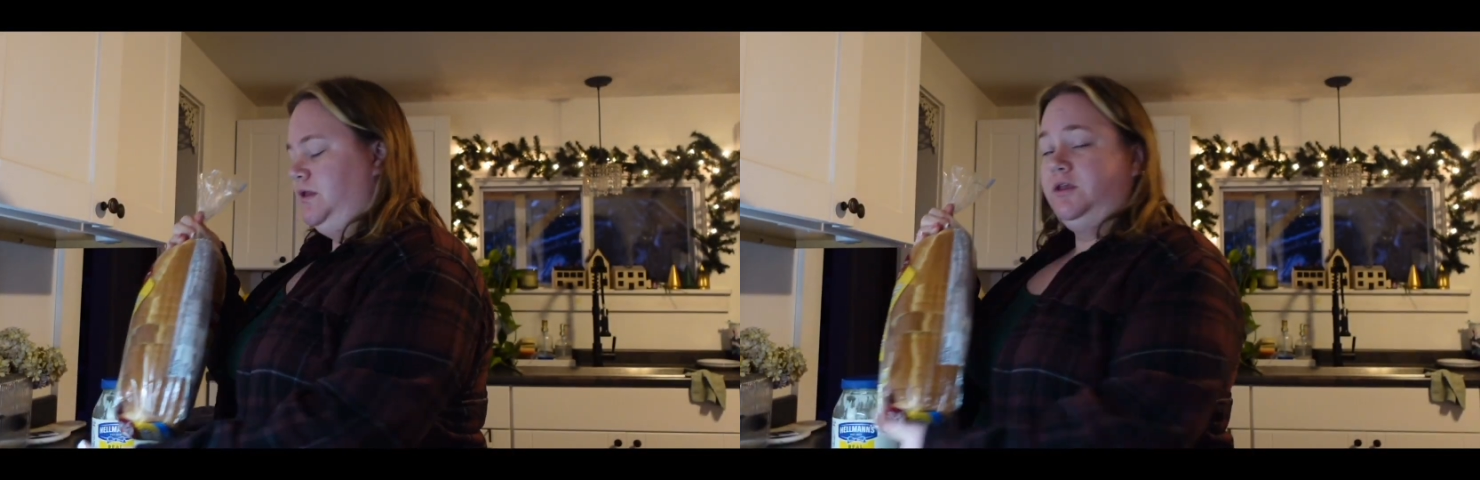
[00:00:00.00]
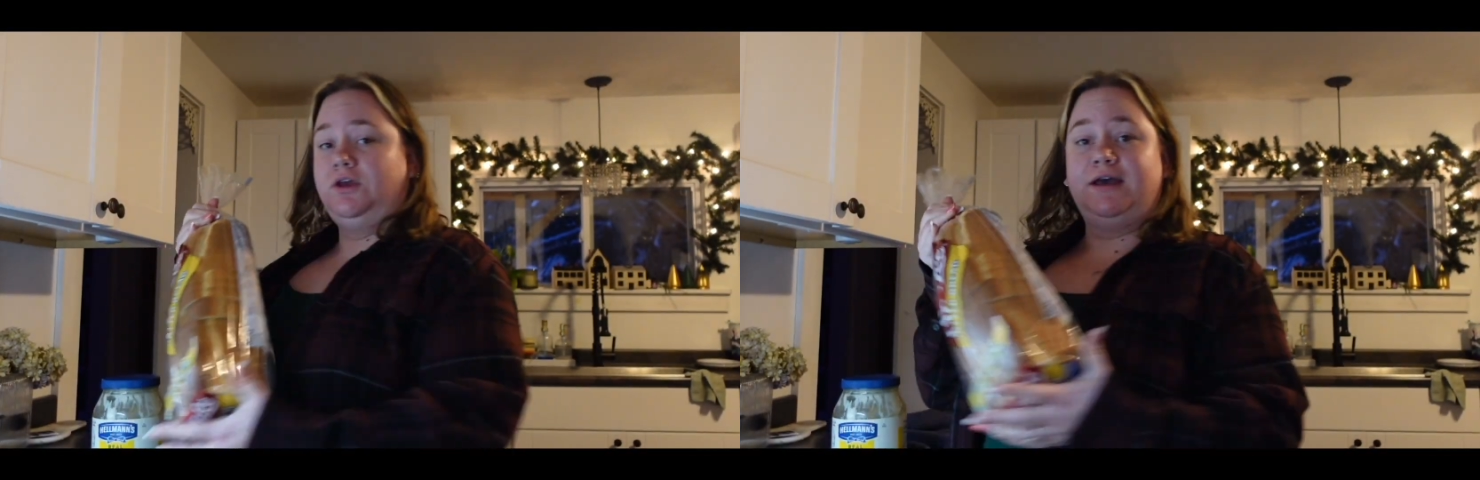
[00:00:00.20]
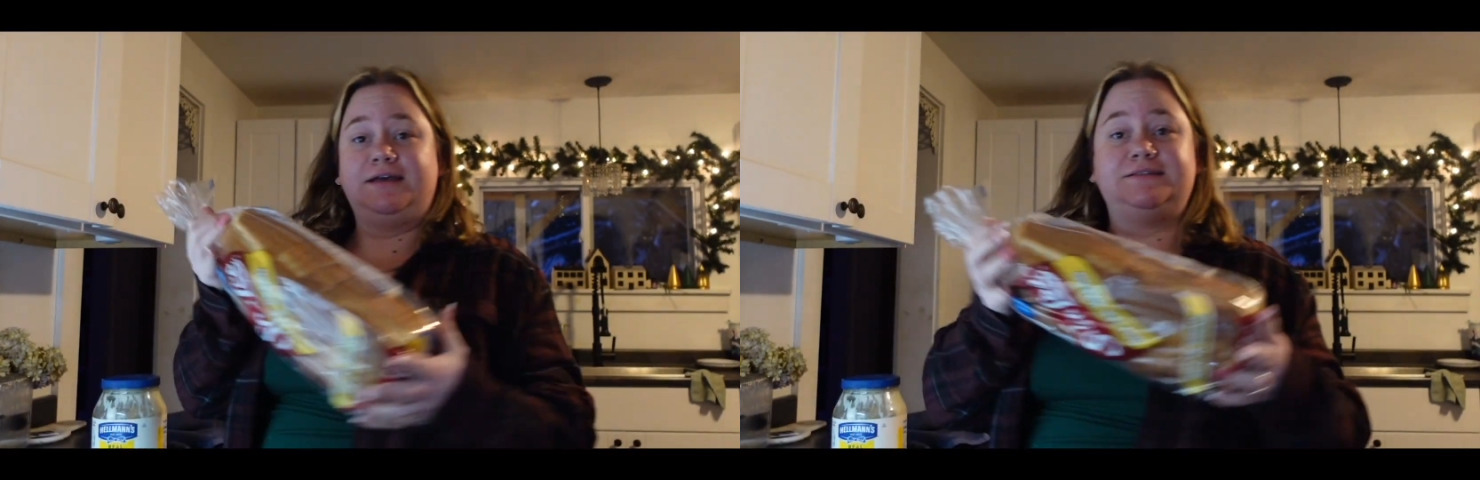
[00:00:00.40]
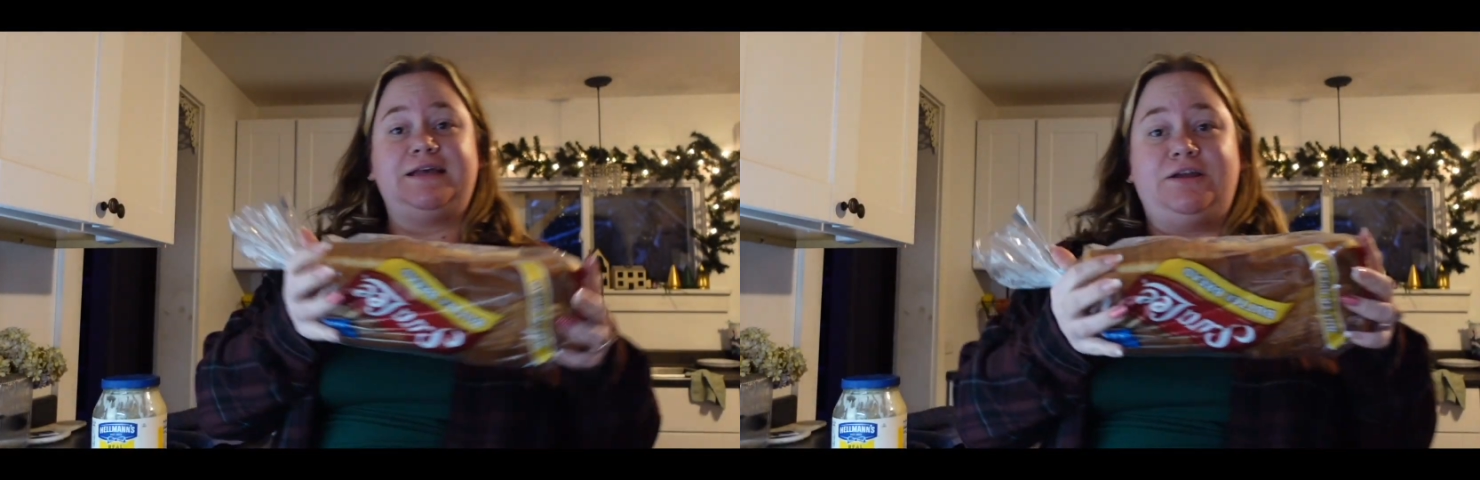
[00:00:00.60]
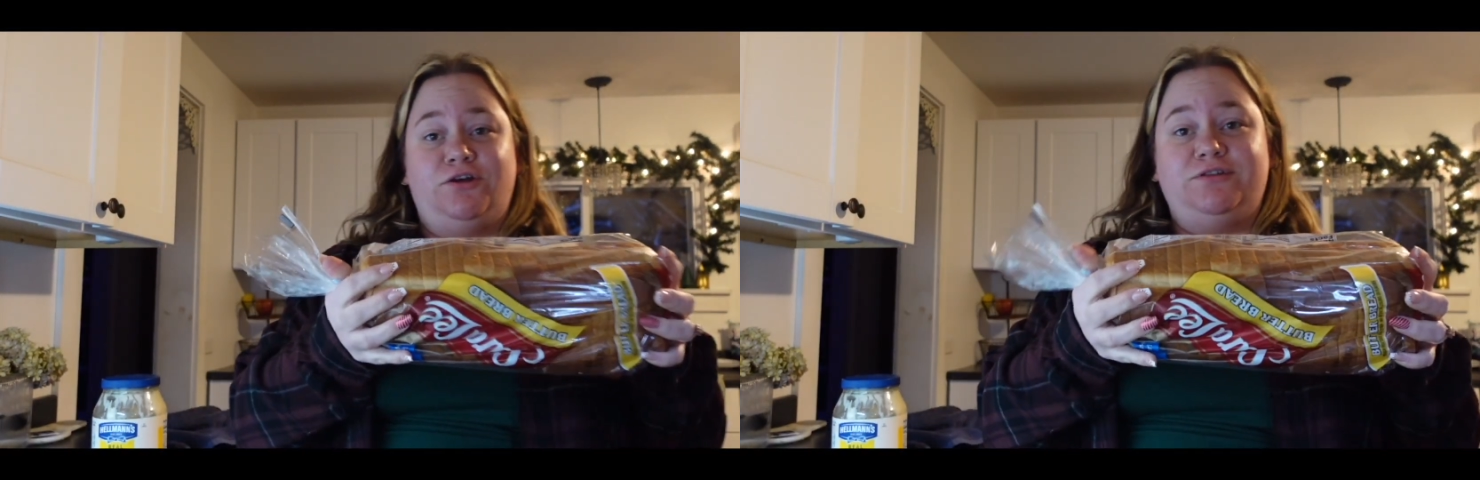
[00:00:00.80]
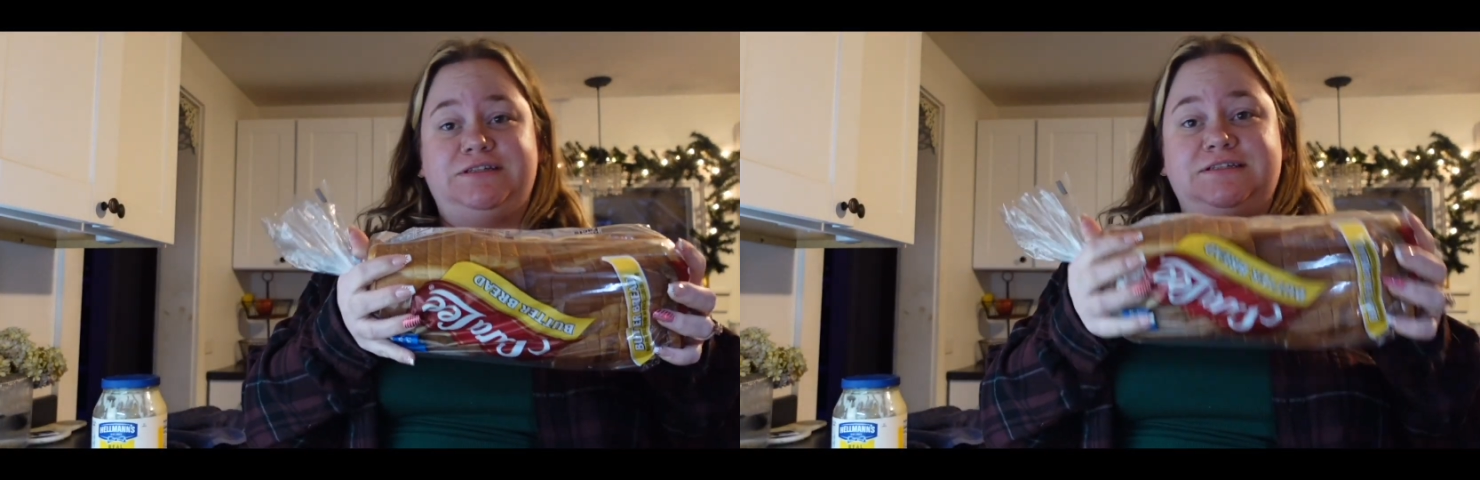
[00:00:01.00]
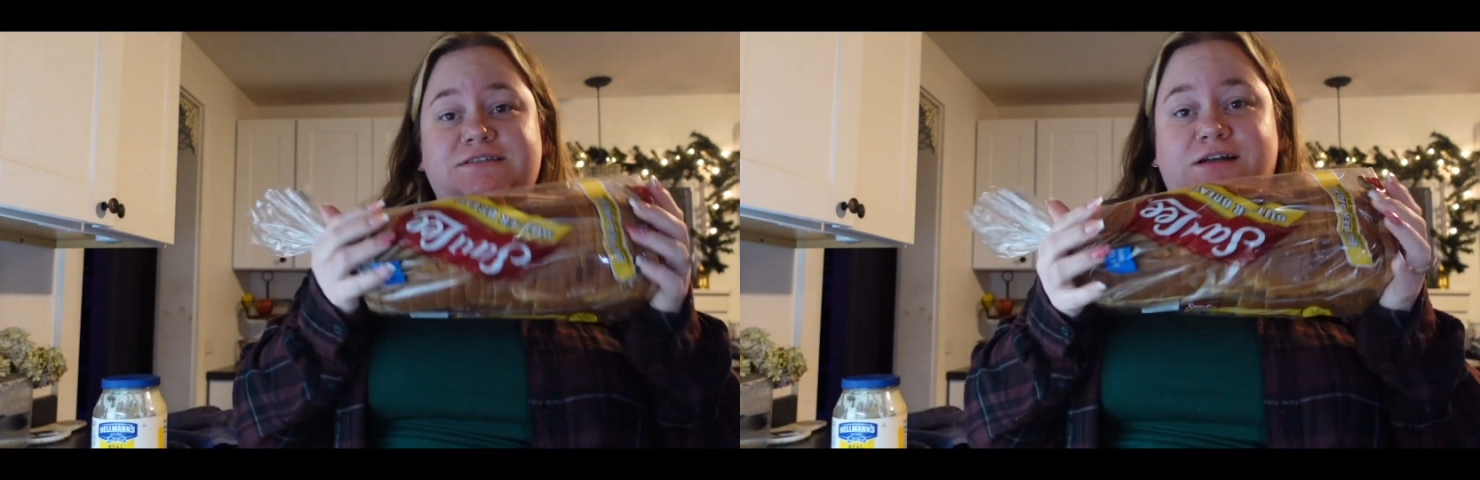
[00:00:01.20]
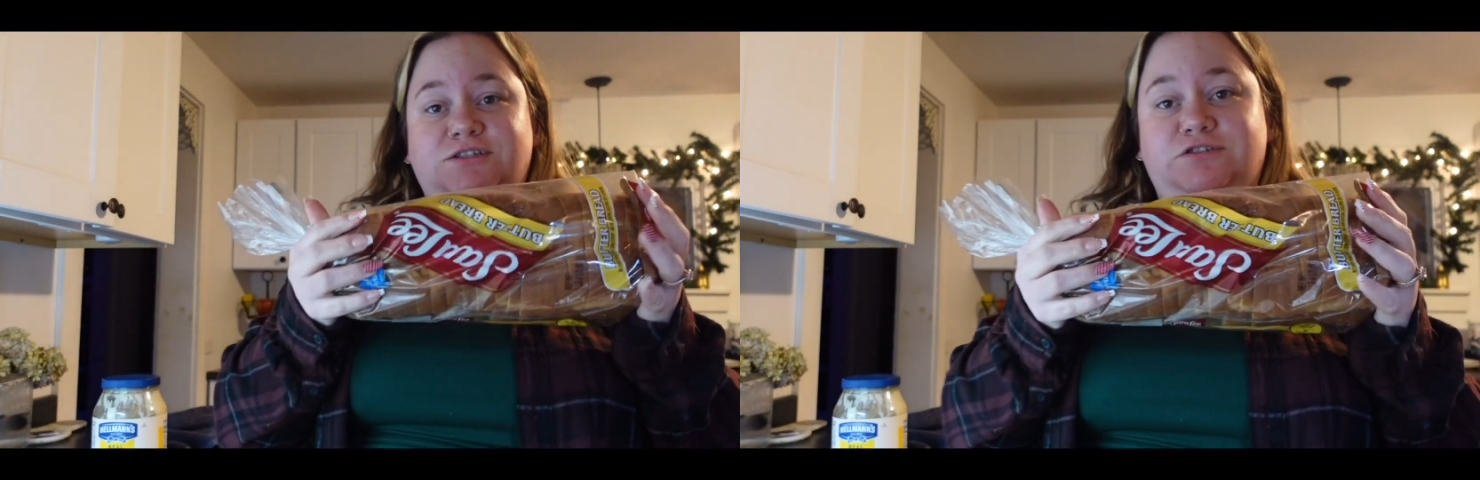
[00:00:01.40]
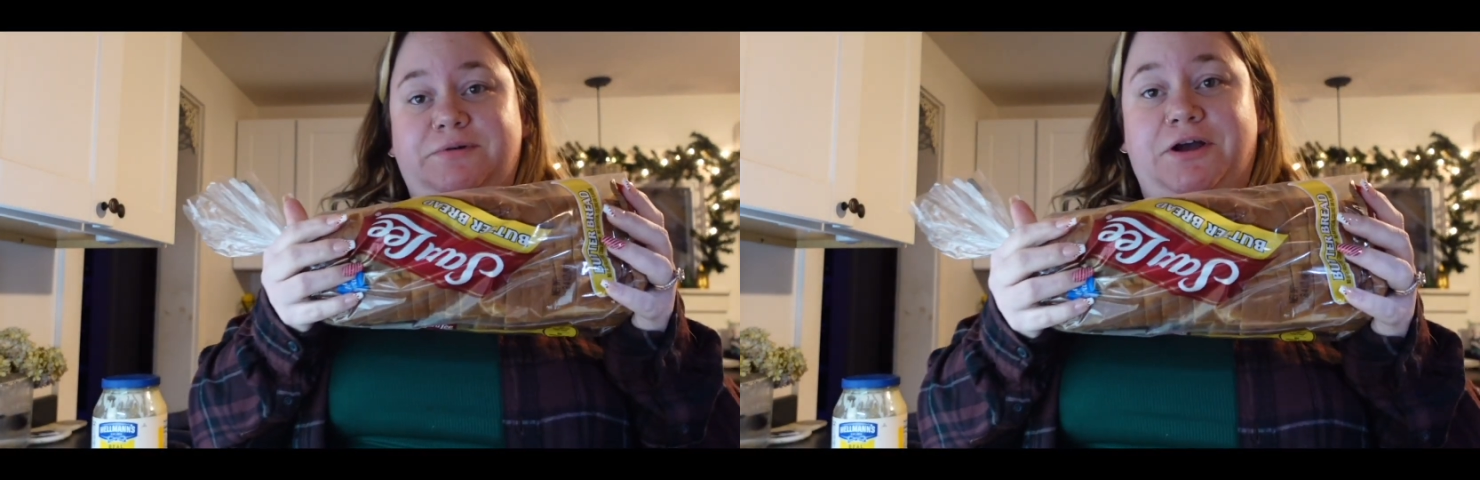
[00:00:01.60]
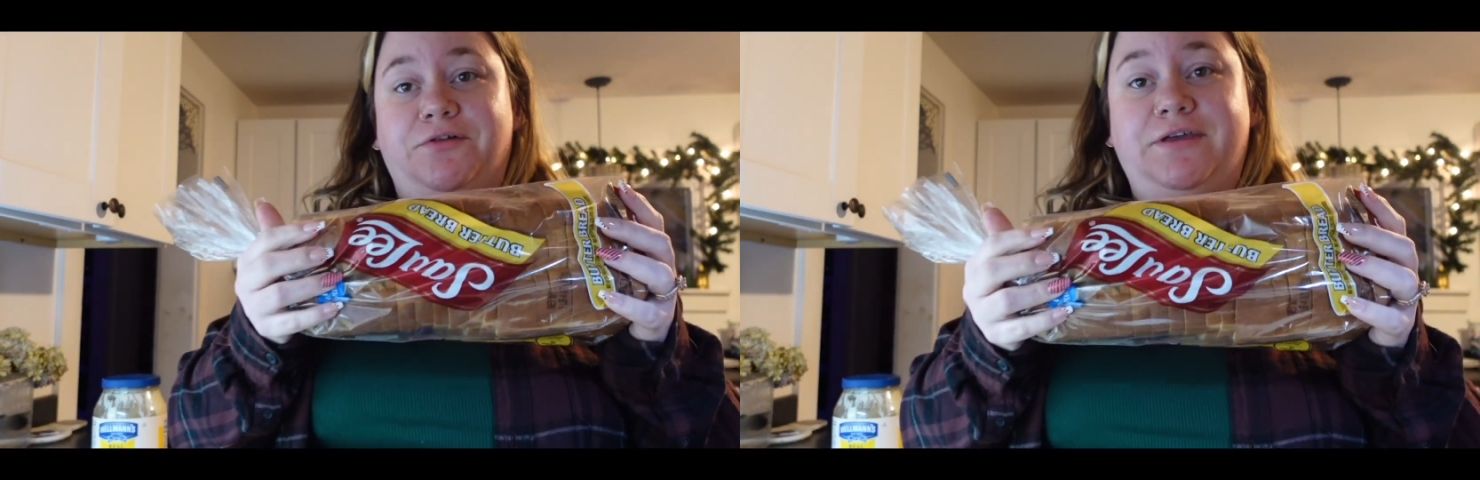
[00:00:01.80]
You guys, I know this is not
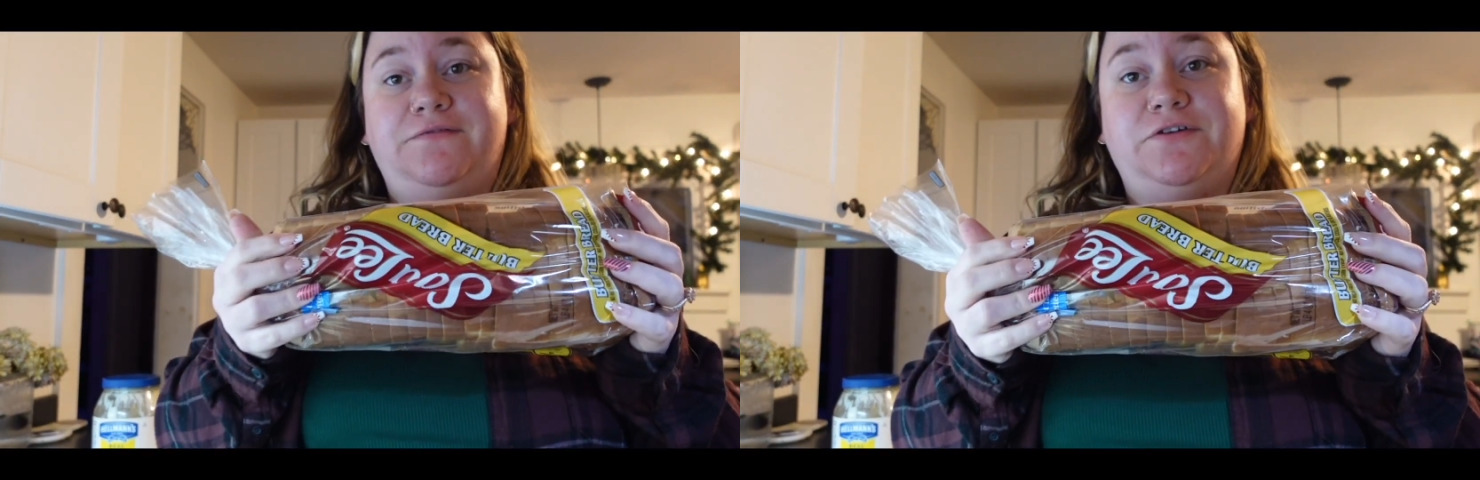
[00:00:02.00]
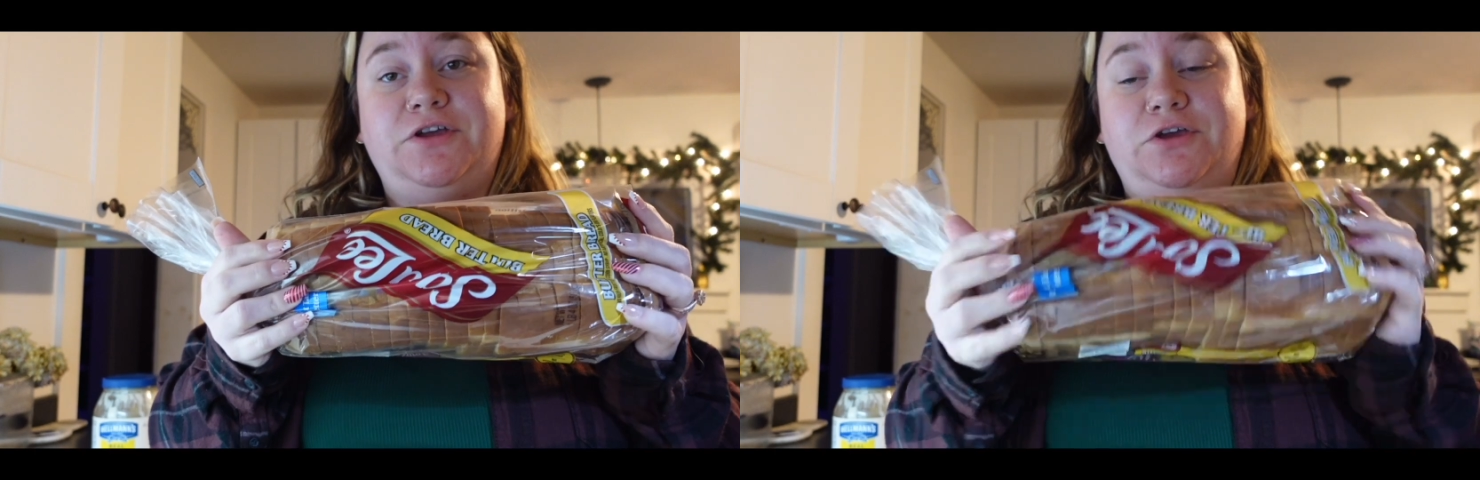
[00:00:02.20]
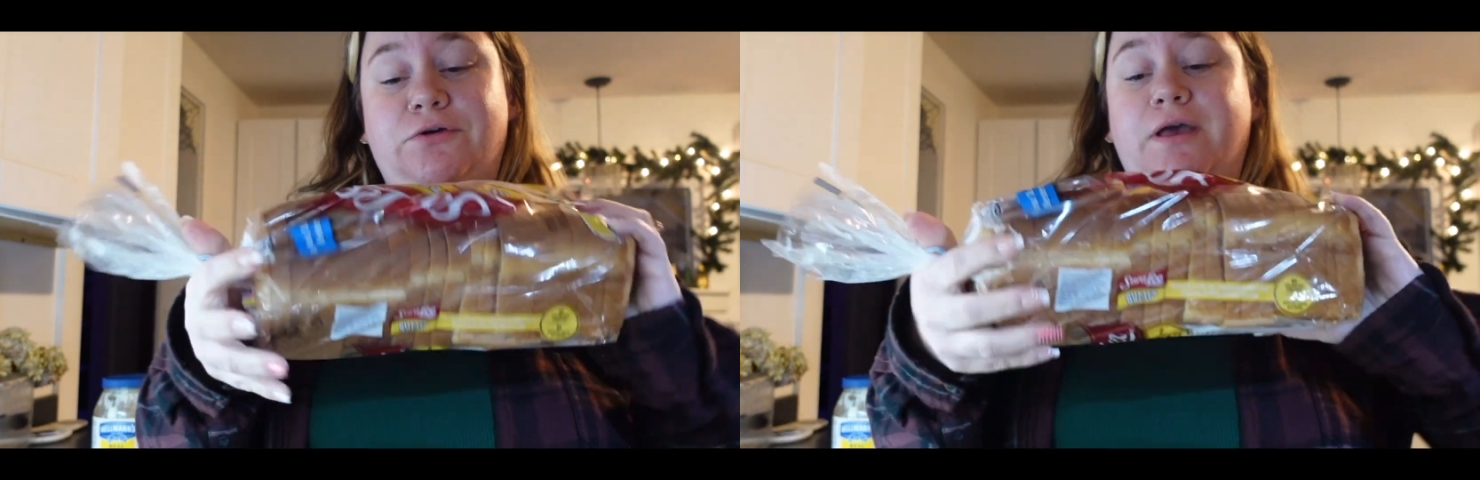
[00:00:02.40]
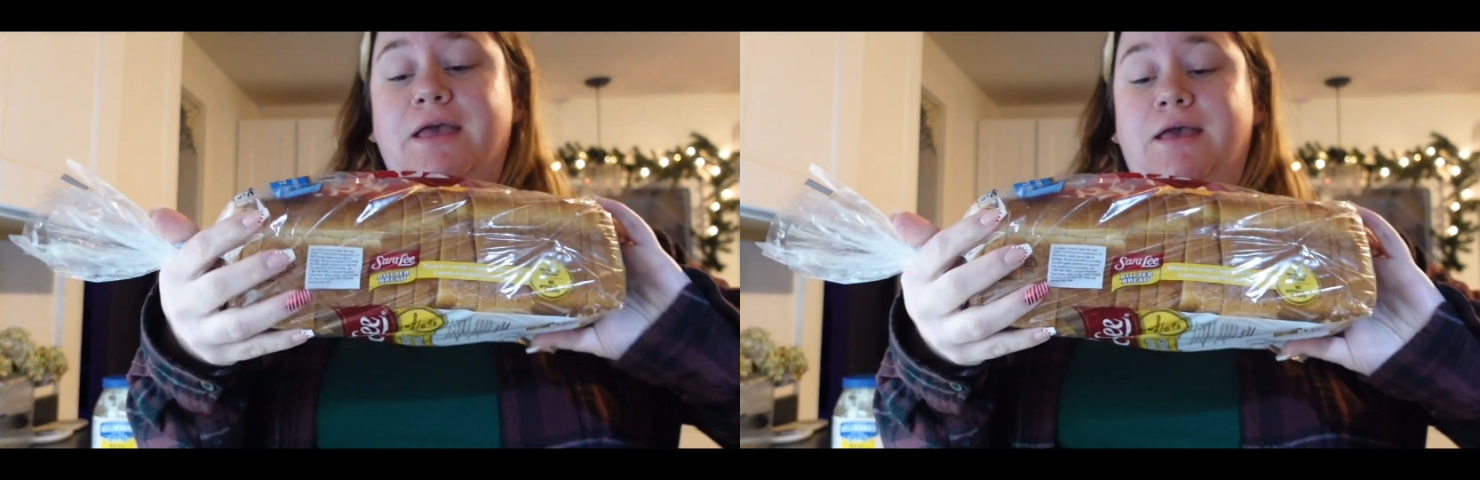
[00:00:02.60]
super healthy for you,